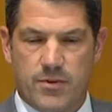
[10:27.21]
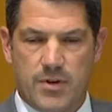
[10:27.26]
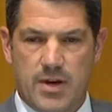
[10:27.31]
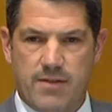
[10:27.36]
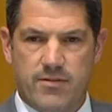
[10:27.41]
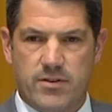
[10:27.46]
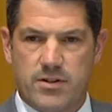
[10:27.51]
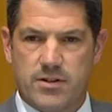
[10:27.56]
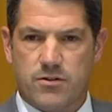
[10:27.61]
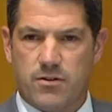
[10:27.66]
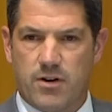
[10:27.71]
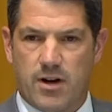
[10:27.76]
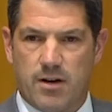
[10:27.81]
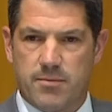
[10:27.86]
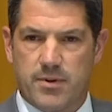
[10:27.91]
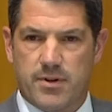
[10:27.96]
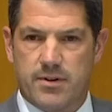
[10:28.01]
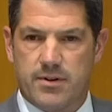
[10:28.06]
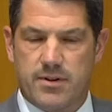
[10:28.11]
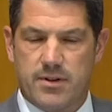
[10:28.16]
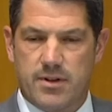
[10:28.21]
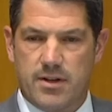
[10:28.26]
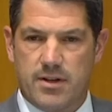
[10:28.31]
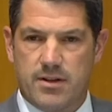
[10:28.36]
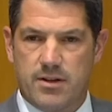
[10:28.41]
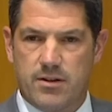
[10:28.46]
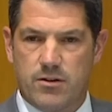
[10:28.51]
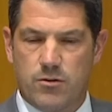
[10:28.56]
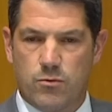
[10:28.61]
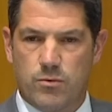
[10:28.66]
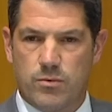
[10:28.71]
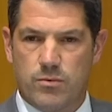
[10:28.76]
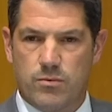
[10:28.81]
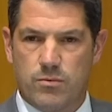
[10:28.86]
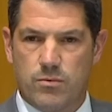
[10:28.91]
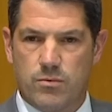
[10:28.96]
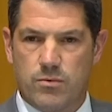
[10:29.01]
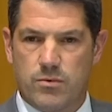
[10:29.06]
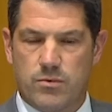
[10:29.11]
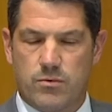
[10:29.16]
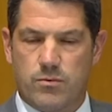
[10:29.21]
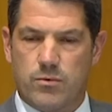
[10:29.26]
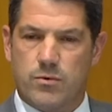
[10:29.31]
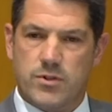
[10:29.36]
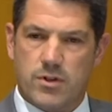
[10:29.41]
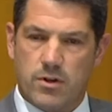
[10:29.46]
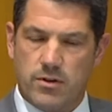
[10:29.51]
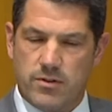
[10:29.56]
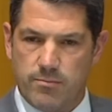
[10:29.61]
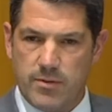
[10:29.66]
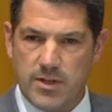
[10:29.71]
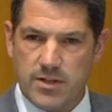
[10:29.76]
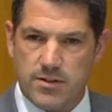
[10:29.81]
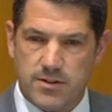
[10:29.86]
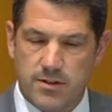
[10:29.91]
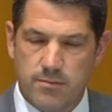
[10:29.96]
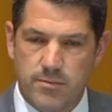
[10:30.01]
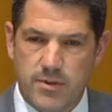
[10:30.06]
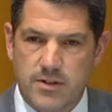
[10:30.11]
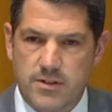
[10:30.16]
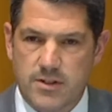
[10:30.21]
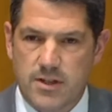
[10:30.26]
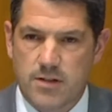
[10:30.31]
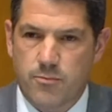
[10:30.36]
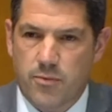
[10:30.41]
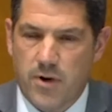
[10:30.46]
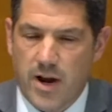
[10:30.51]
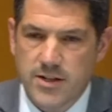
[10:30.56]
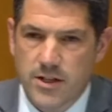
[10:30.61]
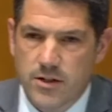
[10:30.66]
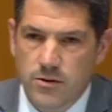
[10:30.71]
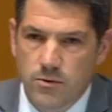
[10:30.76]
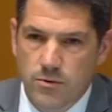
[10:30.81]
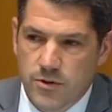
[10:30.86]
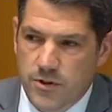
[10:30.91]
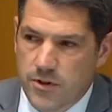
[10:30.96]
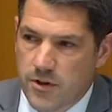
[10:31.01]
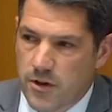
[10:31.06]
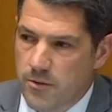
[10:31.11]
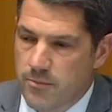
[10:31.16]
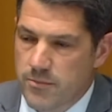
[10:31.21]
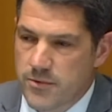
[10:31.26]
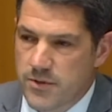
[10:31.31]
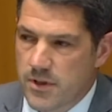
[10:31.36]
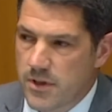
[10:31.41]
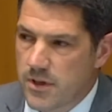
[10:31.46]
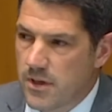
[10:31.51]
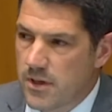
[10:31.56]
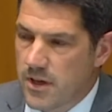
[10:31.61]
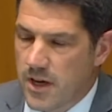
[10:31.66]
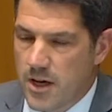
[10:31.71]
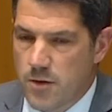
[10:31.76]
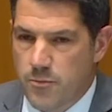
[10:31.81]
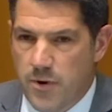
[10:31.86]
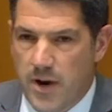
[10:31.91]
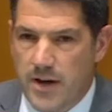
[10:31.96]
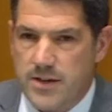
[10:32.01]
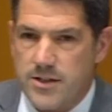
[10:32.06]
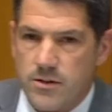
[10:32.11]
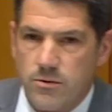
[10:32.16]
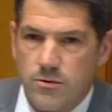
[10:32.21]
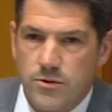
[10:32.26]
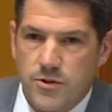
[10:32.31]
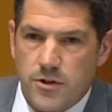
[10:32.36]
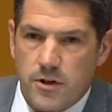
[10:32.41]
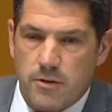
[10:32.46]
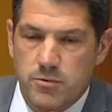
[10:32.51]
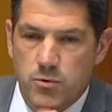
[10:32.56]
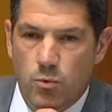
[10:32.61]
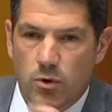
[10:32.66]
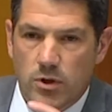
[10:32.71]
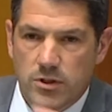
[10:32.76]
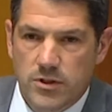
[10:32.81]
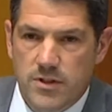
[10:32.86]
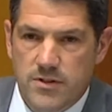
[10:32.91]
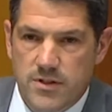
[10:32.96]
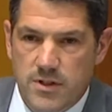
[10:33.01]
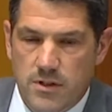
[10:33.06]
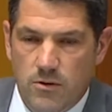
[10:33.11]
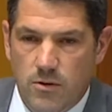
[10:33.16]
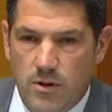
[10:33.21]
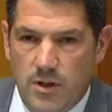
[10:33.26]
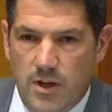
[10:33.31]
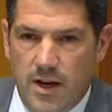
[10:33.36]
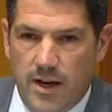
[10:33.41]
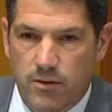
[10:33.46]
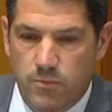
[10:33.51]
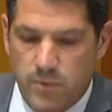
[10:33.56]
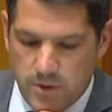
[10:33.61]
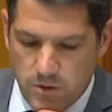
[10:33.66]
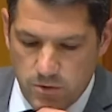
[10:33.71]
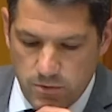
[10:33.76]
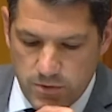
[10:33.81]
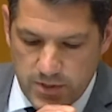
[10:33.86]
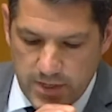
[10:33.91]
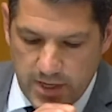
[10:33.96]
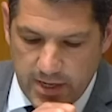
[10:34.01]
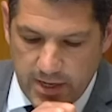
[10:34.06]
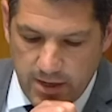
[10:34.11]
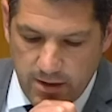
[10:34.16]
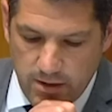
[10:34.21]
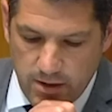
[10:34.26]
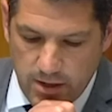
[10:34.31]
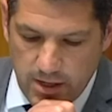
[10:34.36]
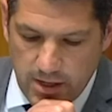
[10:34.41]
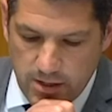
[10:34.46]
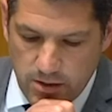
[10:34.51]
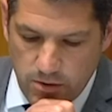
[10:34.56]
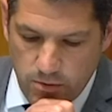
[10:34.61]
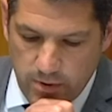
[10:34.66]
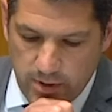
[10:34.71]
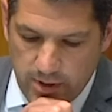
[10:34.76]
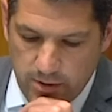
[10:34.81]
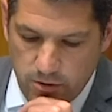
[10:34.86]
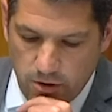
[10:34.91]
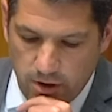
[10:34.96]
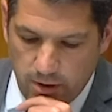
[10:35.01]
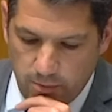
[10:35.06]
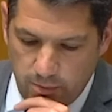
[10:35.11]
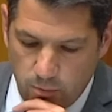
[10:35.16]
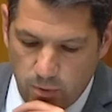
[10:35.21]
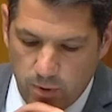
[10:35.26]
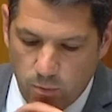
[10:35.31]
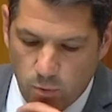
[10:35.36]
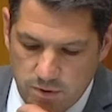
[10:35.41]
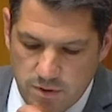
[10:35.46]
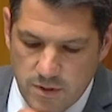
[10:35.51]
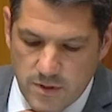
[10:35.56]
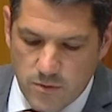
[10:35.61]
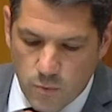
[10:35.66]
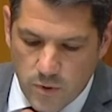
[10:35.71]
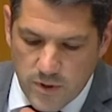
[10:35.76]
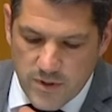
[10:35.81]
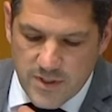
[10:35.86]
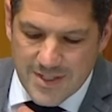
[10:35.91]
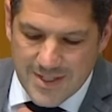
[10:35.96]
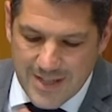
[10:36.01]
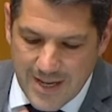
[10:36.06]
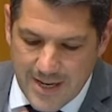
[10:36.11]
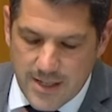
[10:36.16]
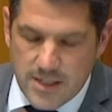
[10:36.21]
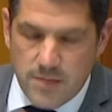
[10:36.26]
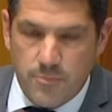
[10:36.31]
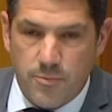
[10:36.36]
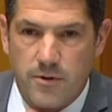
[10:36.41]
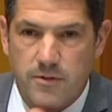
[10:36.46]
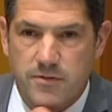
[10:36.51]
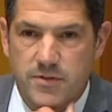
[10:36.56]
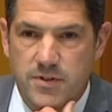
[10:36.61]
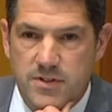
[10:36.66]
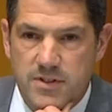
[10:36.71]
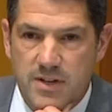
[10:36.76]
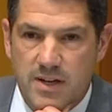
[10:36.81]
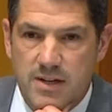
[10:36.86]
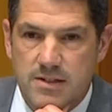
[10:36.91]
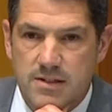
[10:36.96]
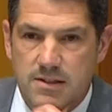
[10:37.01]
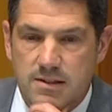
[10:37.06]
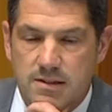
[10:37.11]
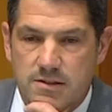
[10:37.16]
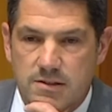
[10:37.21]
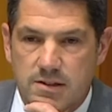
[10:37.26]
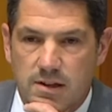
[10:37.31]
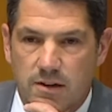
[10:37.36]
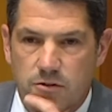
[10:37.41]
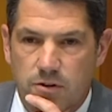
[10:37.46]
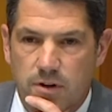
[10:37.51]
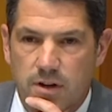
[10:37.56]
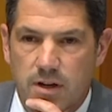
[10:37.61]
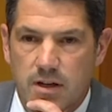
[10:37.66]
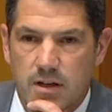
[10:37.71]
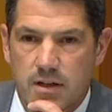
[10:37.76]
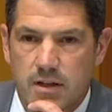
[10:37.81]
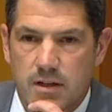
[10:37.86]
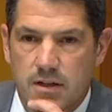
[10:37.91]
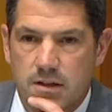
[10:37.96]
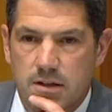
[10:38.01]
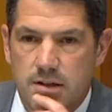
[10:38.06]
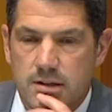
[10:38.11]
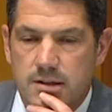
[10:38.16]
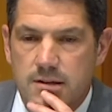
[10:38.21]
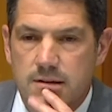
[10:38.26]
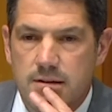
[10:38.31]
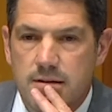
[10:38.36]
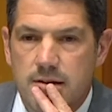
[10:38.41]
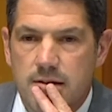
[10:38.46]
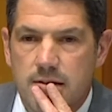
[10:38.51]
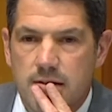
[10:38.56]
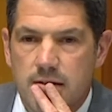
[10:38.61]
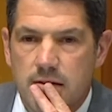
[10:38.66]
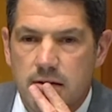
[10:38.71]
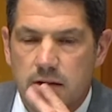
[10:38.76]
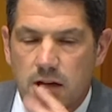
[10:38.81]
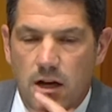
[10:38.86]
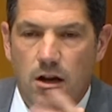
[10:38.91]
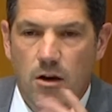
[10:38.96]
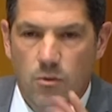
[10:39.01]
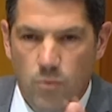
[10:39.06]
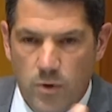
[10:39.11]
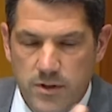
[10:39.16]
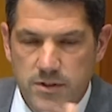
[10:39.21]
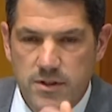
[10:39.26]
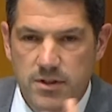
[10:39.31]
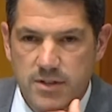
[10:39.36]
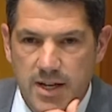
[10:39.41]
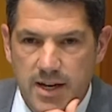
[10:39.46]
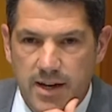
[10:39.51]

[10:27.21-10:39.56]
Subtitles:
You haven't described it. So, Minister, in practical terms, what does it look like when you say you're a... what does it take to prove dissent in this country? Well, I think... What does it take?